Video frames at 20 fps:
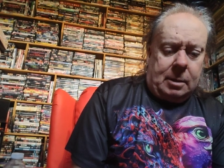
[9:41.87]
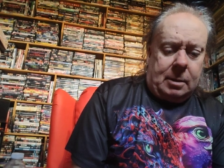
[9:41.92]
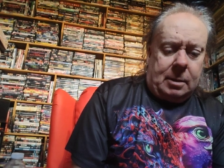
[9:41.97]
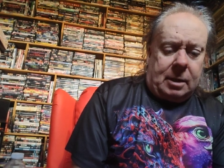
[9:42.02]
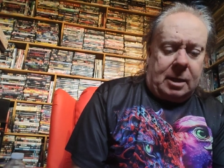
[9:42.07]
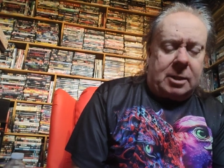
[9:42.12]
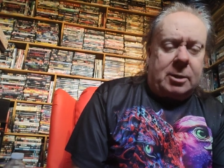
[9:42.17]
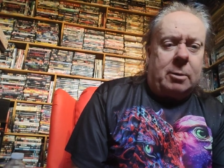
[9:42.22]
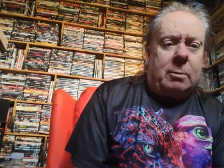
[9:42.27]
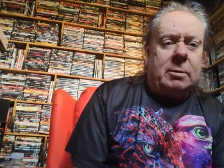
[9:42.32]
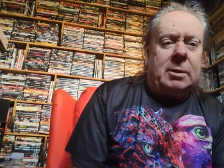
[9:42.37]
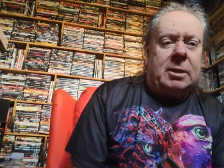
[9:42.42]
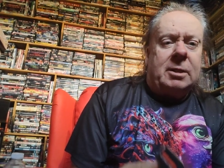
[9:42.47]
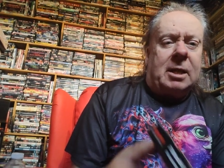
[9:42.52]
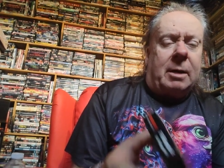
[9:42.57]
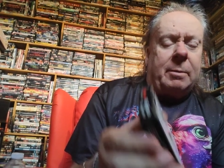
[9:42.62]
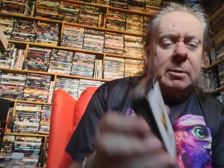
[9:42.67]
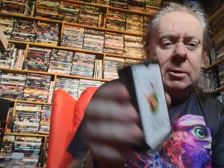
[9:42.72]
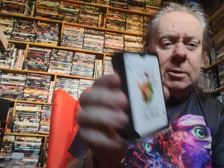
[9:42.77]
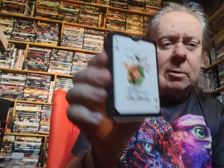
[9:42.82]
No, it's not just
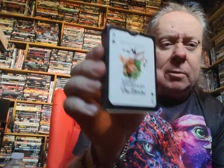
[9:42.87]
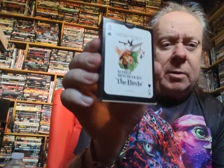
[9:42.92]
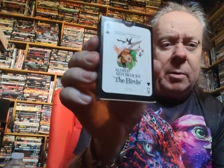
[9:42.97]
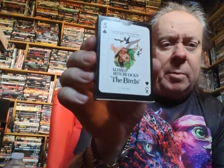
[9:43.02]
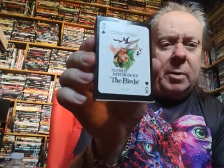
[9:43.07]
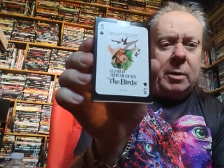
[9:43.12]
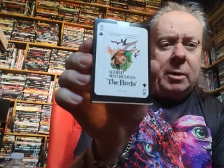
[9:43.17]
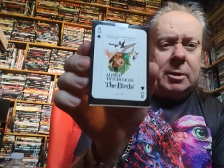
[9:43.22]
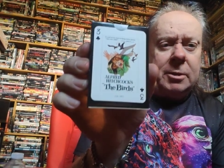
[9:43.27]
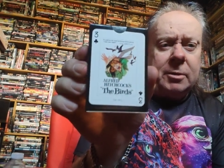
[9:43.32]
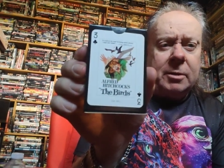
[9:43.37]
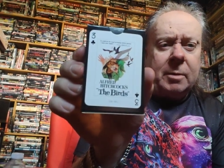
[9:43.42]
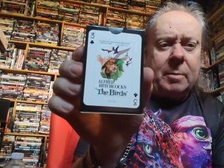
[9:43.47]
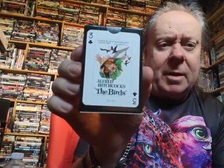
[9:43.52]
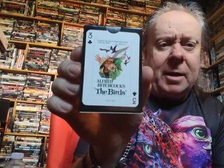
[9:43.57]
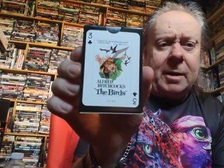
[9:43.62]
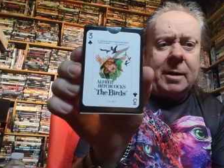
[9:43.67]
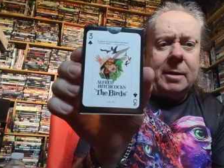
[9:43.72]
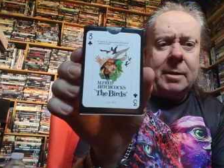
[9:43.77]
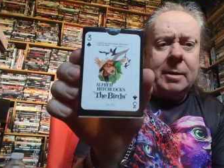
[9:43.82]
Hammers, we've got the birds on the
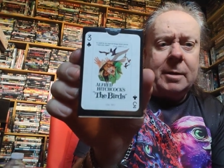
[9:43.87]
back.